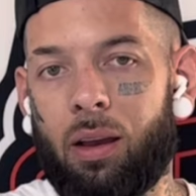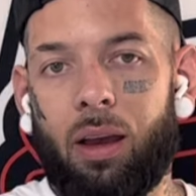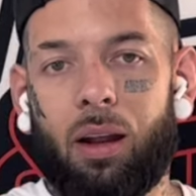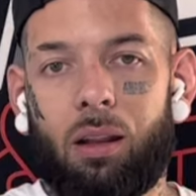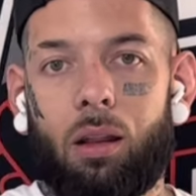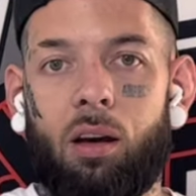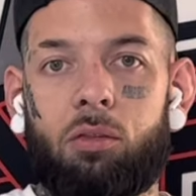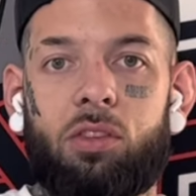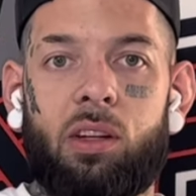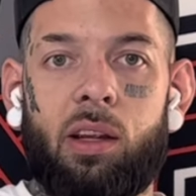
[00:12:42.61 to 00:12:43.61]
And I
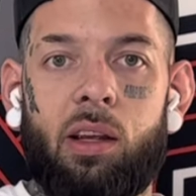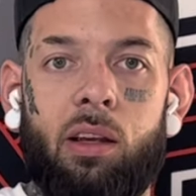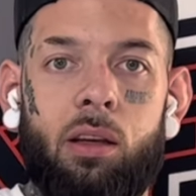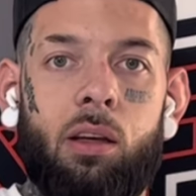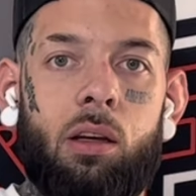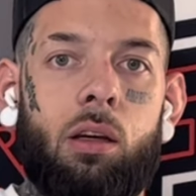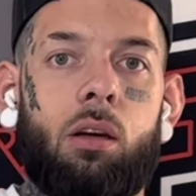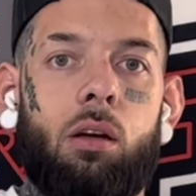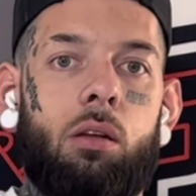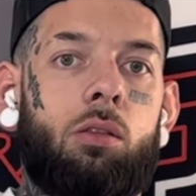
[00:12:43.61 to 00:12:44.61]
love seeing
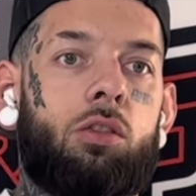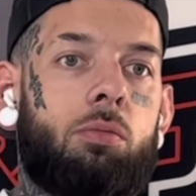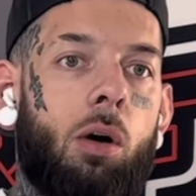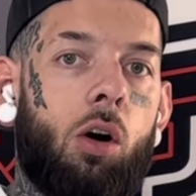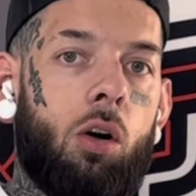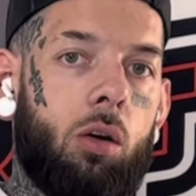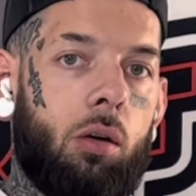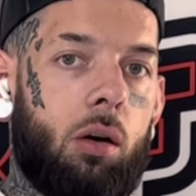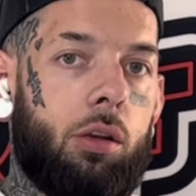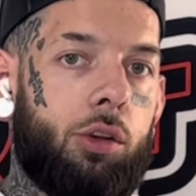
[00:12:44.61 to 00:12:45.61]
small